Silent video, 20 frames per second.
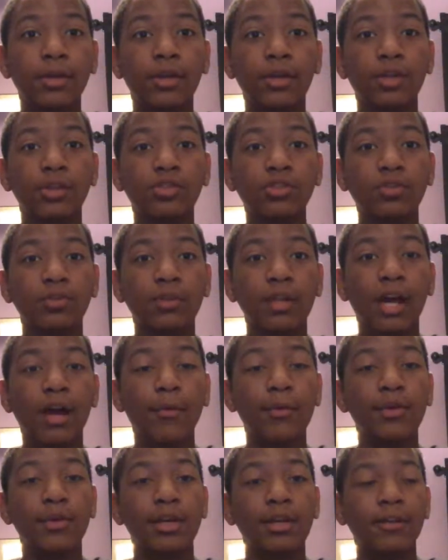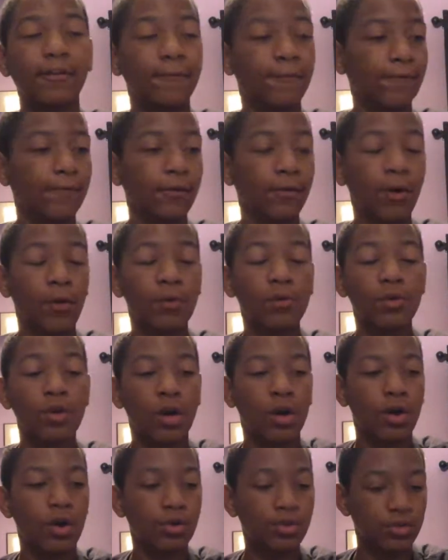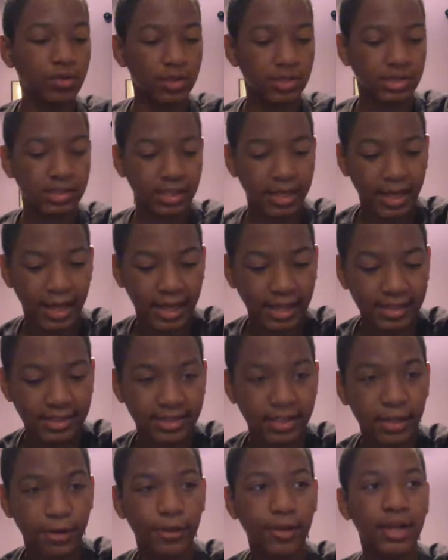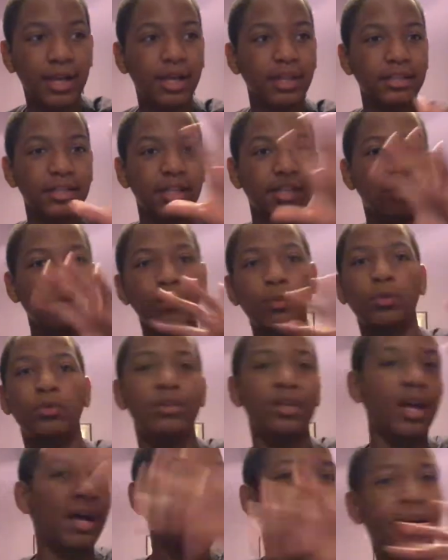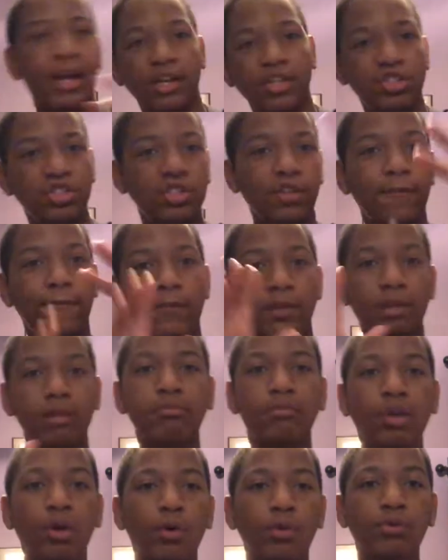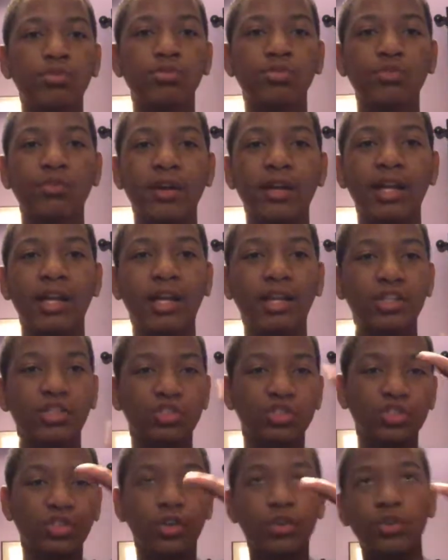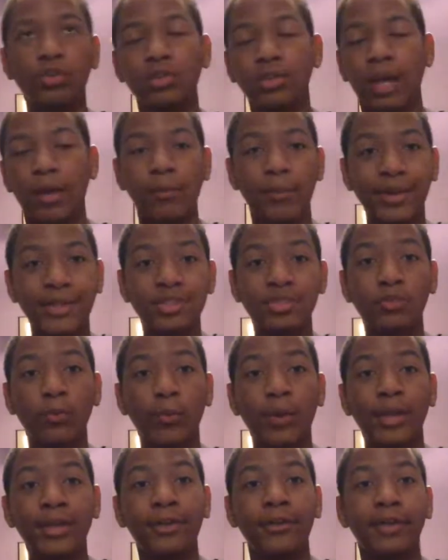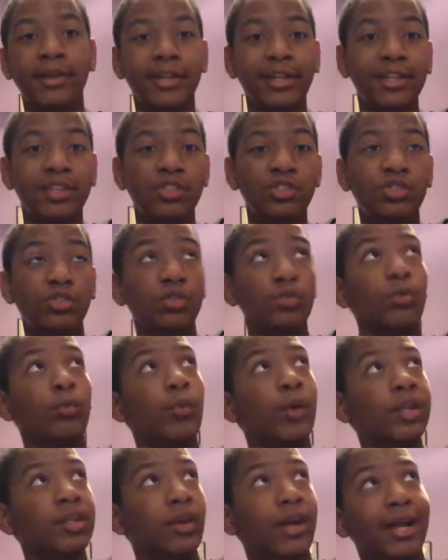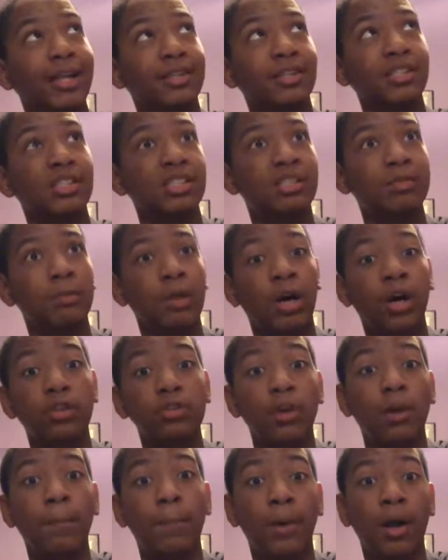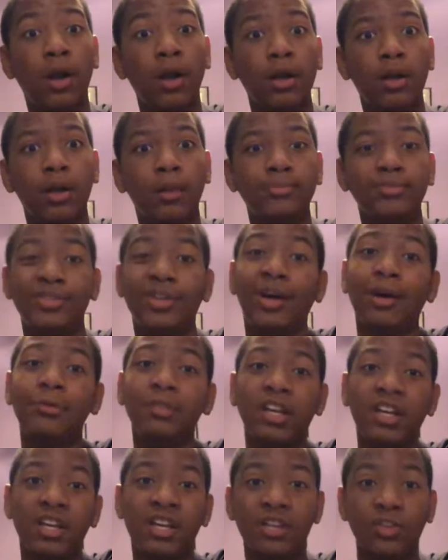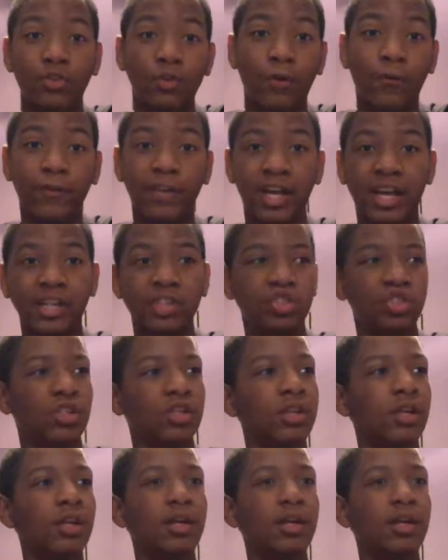So now when you're getting a phone call, you can say, hey Siri, and then it will not actually fill up the whole screen. It'll just show you like what's the weather, and it'll show the weather at the small little bar up top, like you get a notification.